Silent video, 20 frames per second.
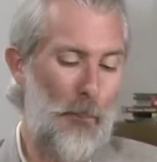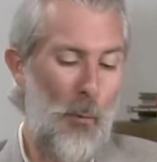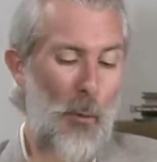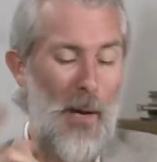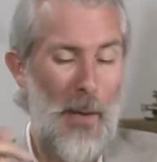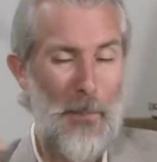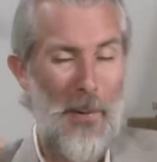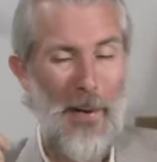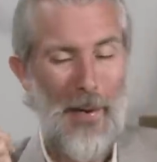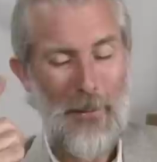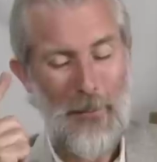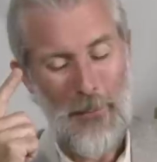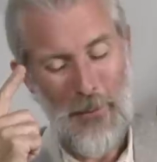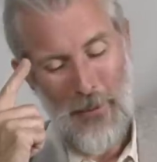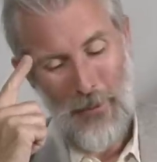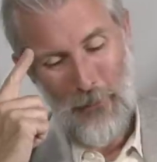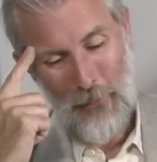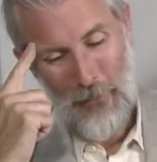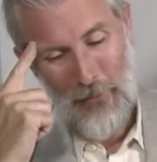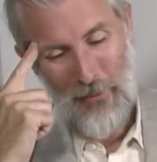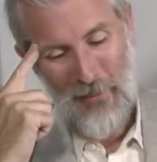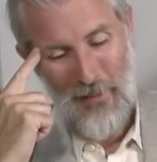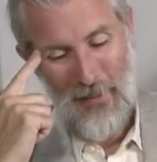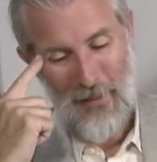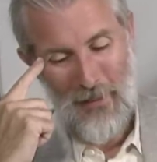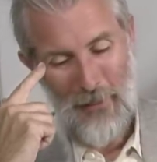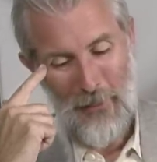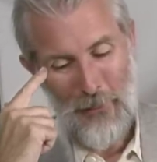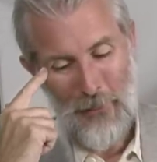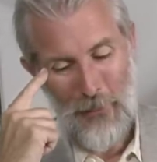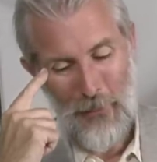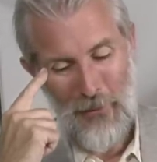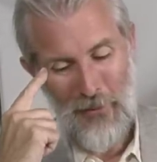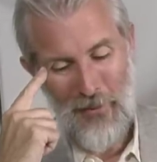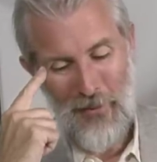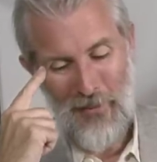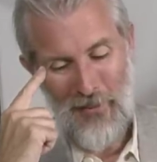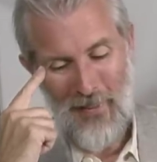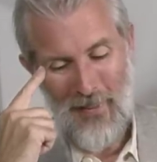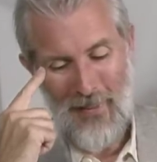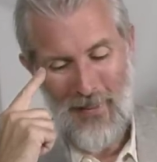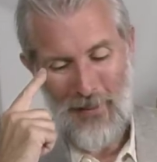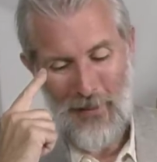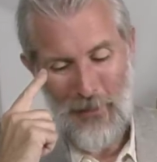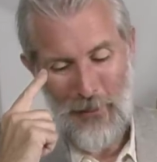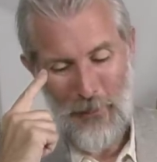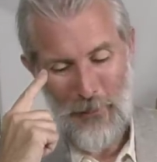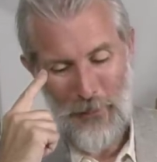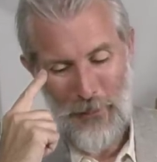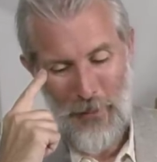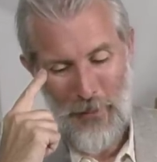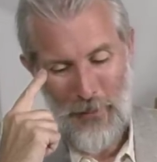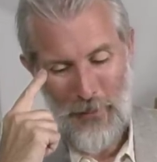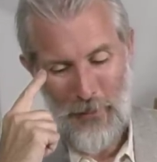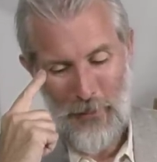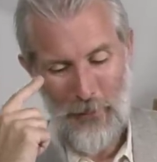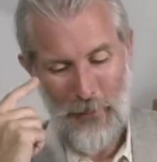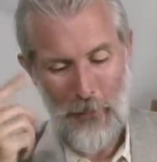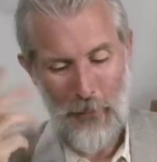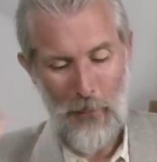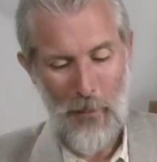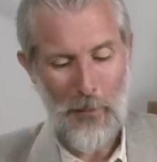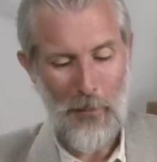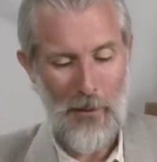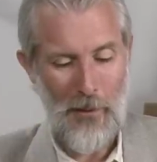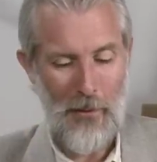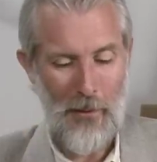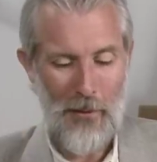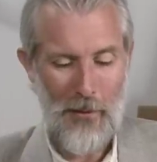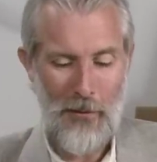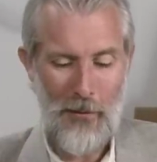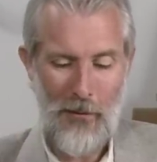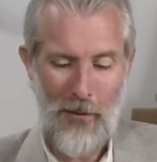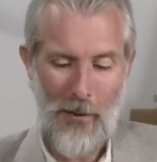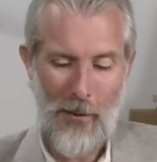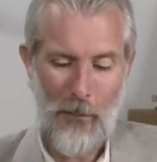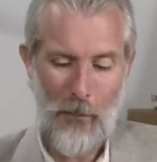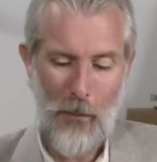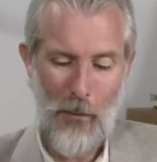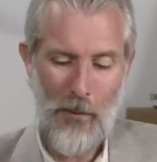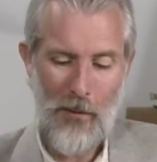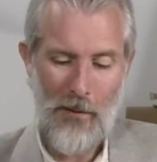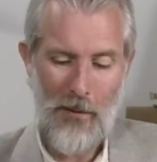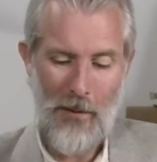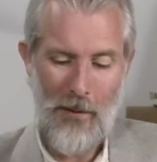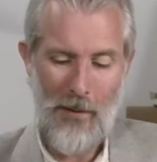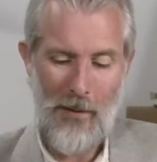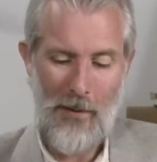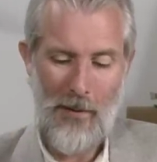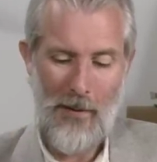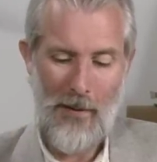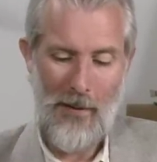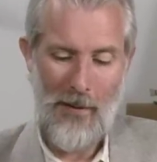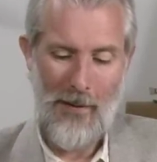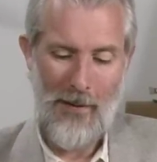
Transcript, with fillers: Way back when I was first designing the first Muppet characters I worked on,